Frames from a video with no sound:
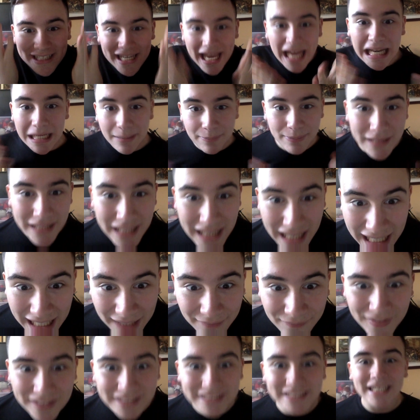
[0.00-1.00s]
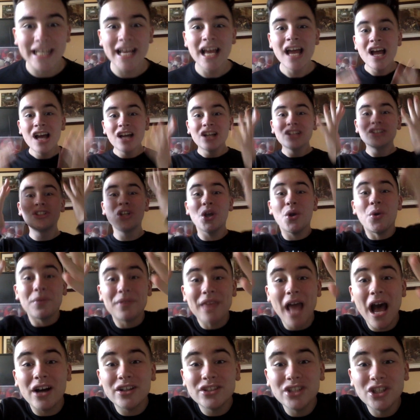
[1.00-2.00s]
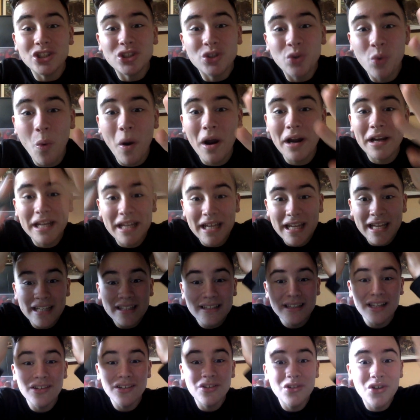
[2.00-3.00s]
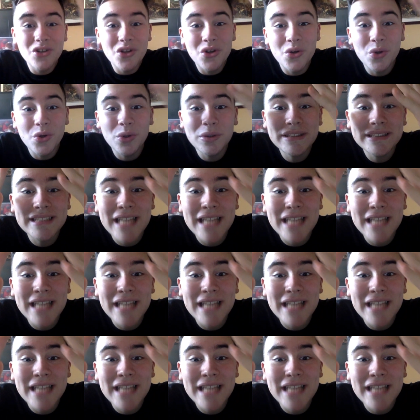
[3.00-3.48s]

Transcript: Can you believe it? 2020, the new